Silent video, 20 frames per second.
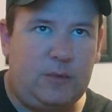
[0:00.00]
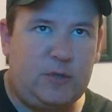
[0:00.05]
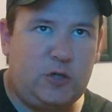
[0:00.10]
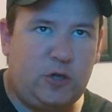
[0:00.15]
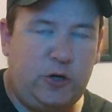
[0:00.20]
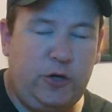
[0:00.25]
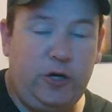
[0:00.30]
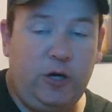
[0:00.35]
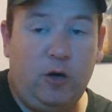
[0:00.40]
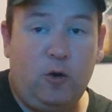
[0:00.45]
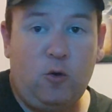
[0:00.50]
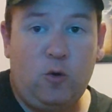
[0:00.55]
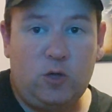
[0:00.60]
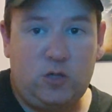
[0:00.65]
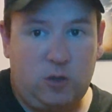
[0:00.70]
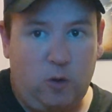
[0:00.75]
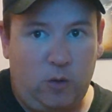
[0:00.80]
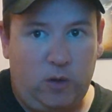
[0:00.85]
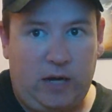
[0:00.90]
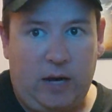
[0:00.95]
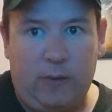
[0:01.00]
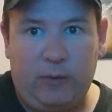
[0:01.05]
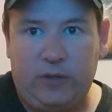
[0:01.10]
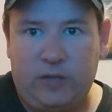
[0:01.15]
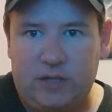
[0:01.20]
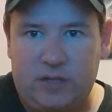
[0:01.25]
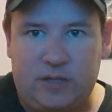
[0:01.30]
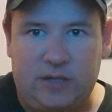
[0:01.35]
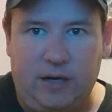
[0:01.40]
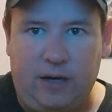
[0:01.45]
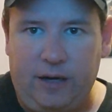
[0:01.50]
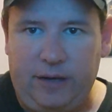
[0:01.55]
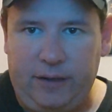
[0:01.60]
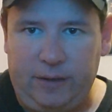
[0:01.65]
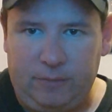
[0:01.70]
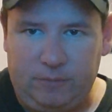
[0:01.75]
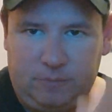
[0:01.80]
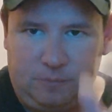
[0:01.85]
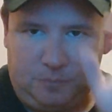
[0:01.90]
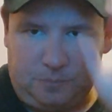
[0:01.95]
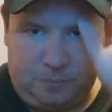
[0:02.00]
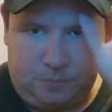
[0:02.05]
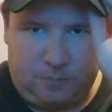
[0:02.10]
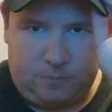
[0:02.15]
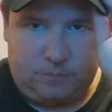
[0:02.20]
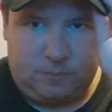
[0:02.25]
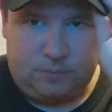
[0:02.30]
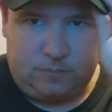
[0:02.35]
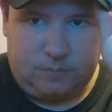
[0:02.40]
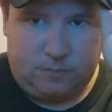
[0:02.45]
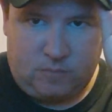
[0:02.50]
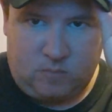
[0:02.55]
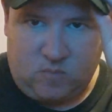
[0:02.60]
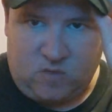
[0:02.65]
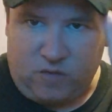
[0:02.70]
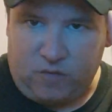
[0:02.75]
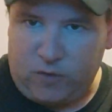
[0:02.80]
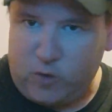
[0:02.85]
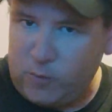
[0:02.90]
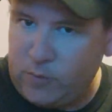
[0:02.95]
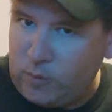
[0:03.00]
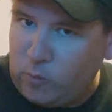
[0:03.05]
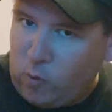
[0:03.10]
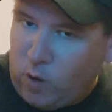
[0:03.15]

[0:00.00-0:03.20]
sure you know what's going on with this guy, if you've been